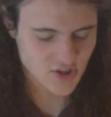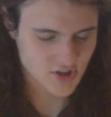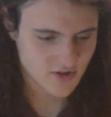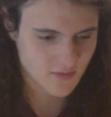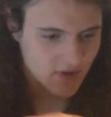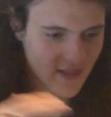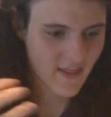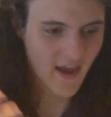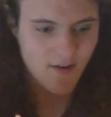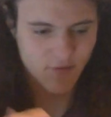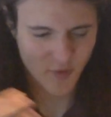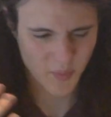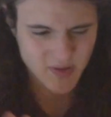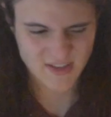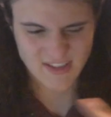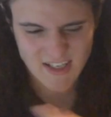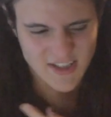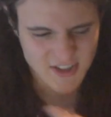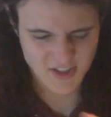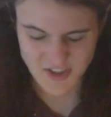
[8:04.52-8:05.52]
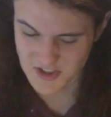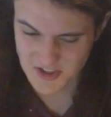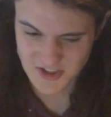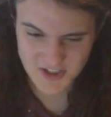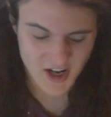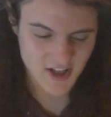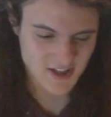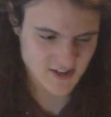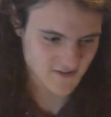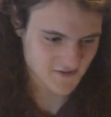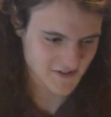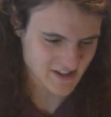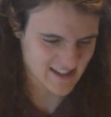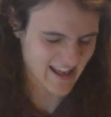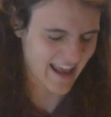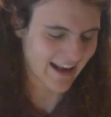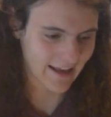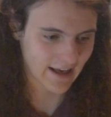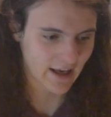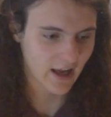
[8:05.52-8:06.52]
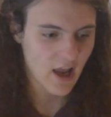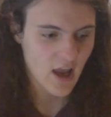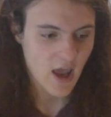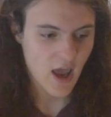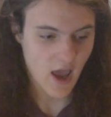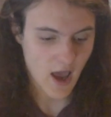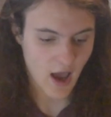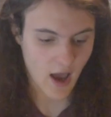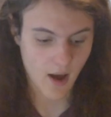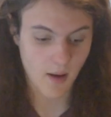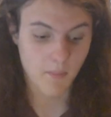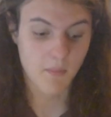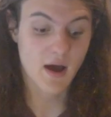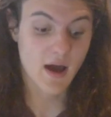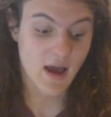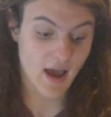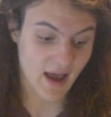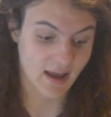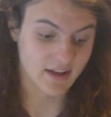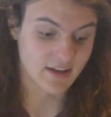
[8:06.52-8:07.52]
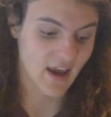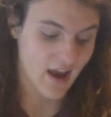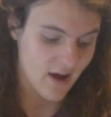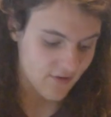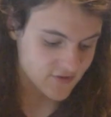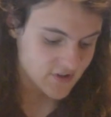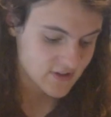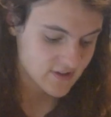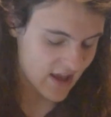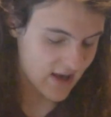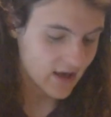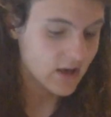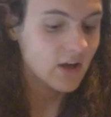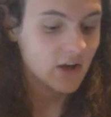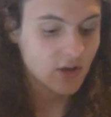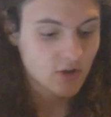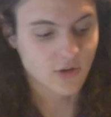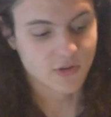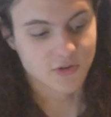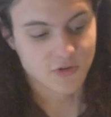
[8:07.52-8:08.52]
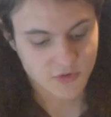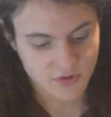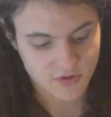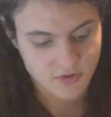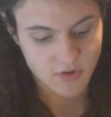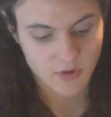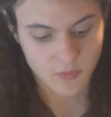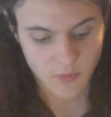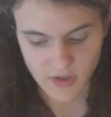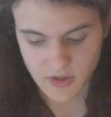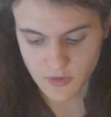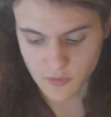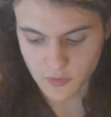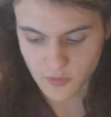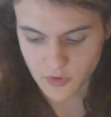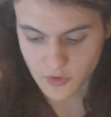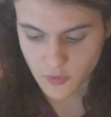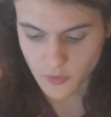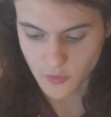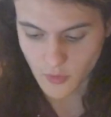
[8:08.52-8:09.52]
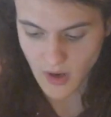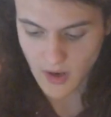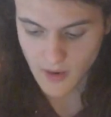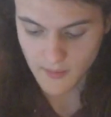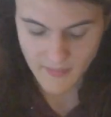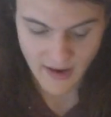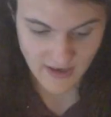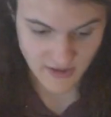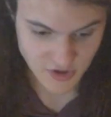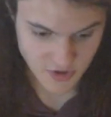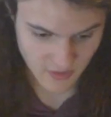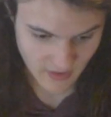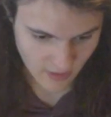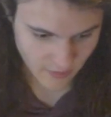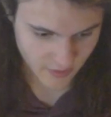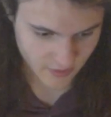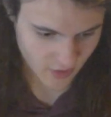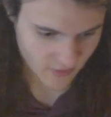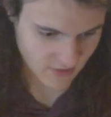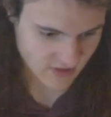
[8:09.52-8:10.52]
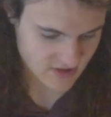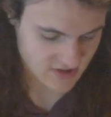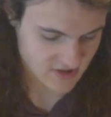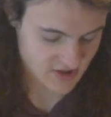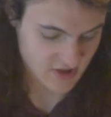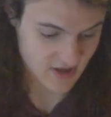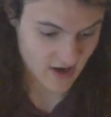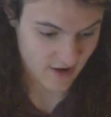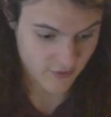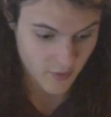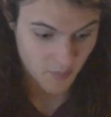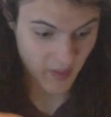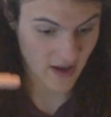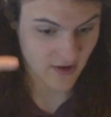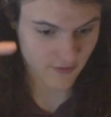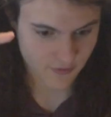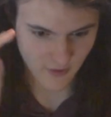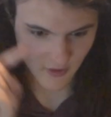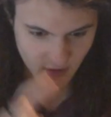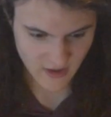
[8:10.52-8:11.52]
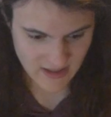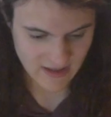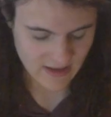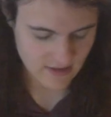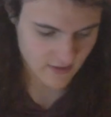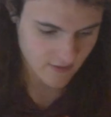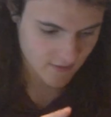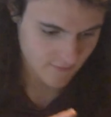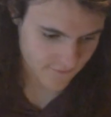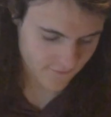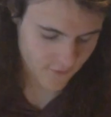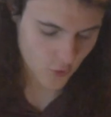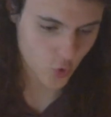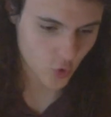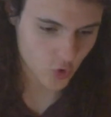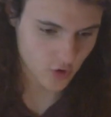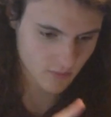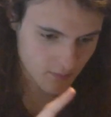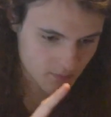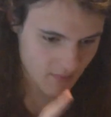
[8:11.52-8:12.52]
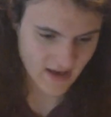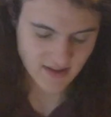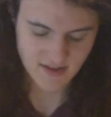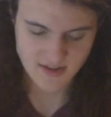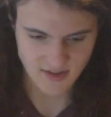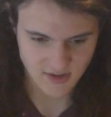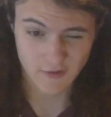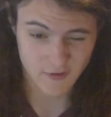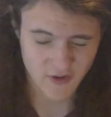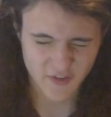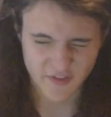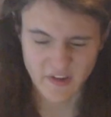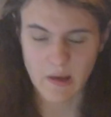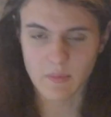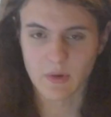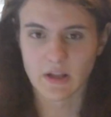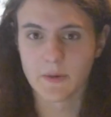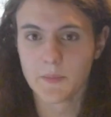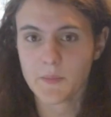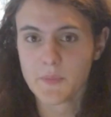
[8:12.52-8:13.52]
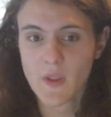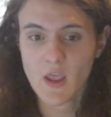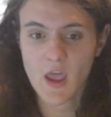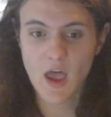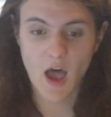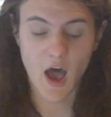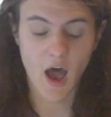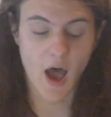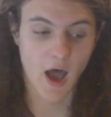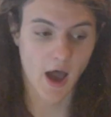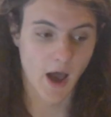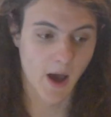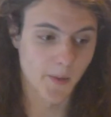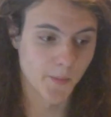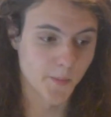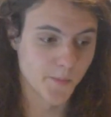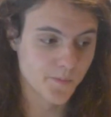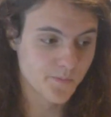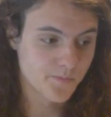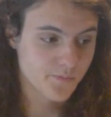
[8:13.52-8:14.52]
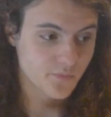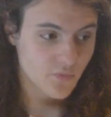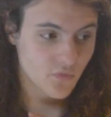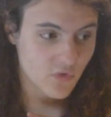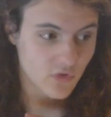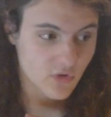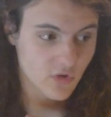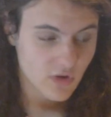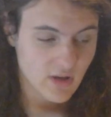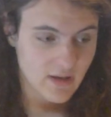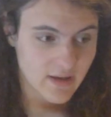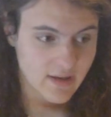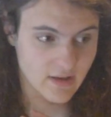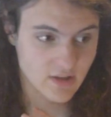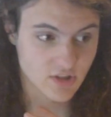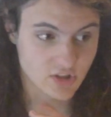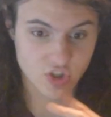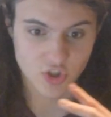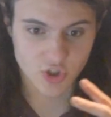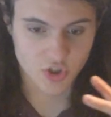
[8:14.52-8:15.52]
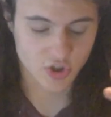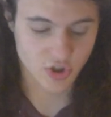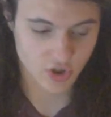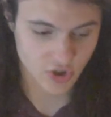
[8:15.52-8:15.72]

them and they have a percentage chance of selling. And you have to then go to a screen where you manage your outgoings because you have to pay for heat and food and medicine for your family to